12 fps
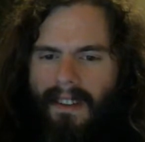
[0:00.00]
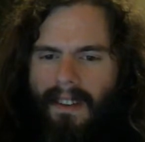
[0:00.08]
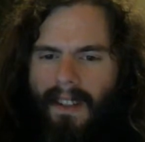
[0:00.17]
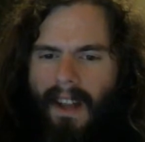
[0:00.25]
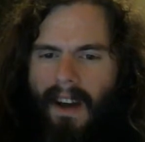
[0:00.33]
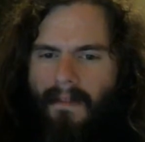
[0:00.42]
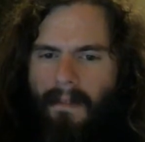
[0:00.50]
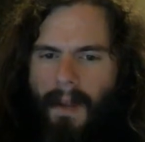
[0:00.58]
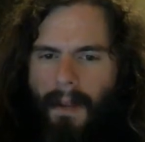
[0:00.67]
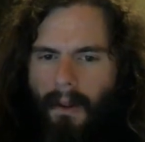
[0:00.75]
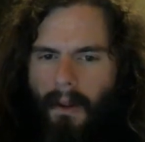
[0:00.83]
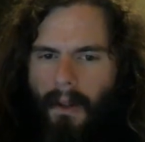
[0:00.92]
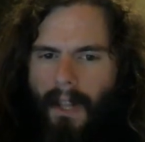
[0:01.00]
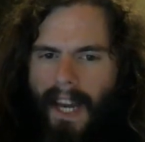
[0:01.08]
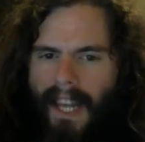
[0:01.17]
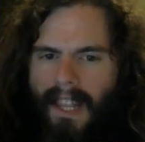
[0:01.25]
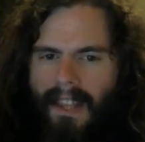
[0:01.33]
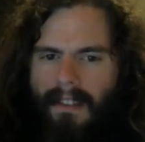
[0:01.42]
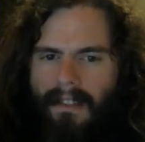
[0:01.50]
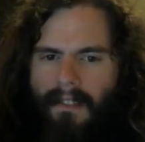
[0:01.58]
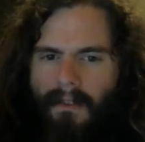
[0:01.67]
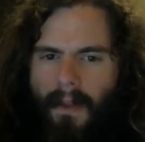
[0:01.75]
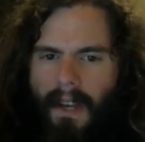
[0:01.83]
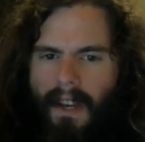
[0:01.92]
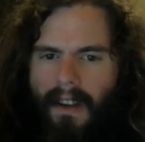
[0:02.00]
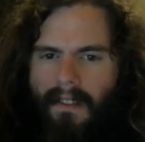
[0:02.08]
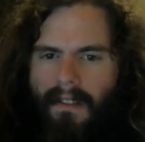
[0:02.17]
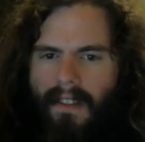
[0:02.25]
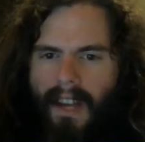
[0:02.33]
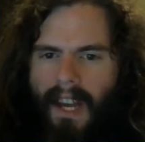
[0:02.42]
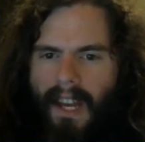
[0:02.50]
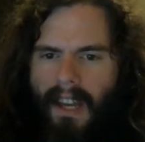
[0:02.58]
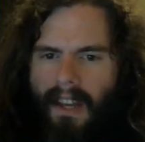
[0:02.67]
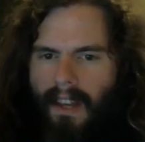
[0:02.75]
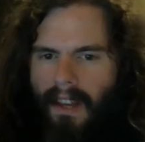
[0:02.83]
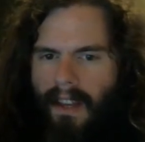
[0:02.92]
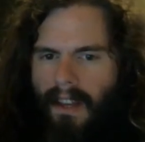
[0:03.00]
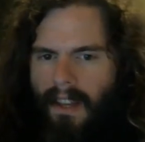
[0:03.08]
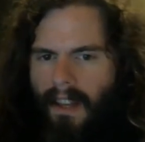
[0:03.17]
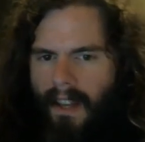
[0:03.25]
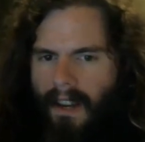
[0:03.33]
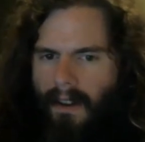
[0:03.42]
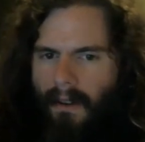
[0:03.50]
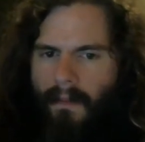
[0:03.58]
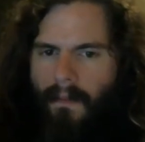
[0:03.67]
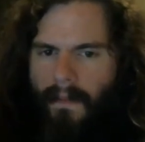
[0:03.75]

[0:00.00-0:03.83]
a lot of people are like this is because they, you know,